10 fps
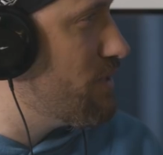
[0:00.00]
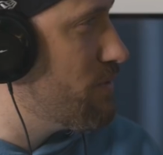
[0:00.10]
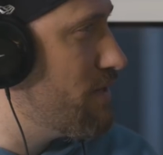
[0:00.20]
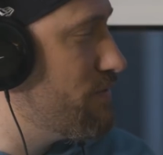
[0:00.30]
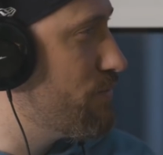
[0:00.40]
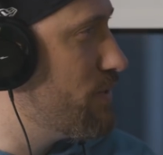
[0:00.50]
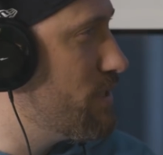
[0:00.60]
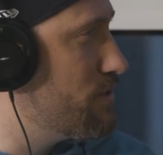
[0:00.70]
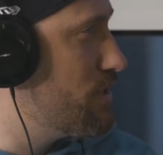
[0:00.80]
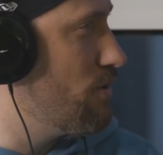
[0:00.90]
rate. We're not even 3
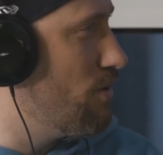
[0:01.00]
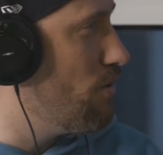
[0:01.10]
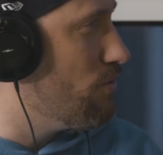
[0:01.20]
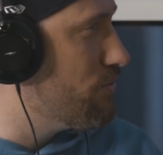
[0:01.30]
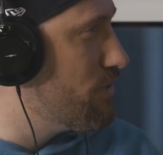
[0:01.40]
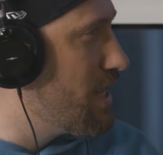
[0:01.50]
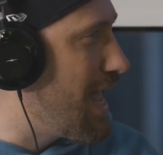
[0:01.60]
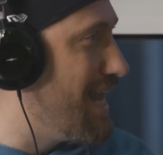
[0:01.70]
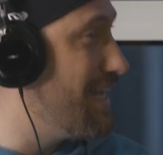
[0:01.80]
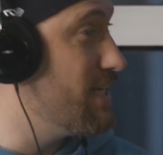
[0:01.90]
years old. Yeah. And